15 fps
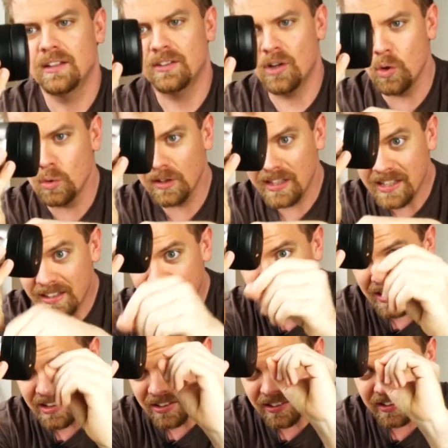No leak,
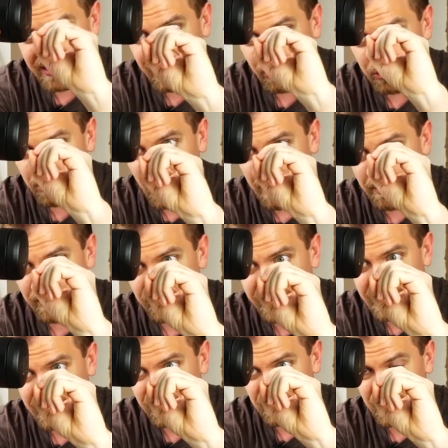not a single drop of
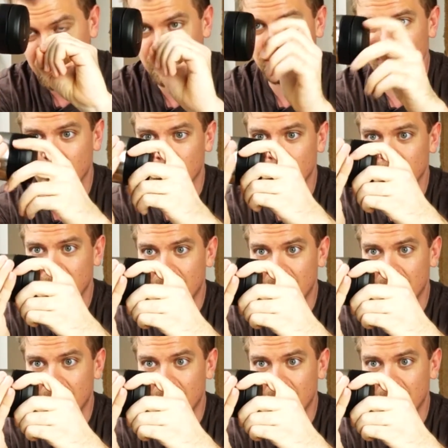leakage thus far.